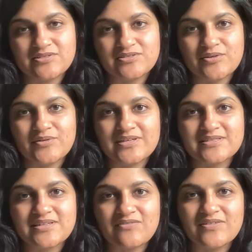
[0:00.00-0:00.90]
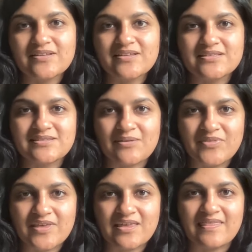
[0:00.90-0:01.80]
So it is definitely
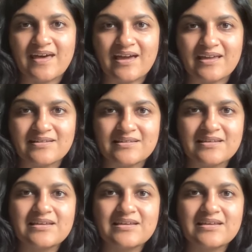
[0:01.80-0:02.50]
something that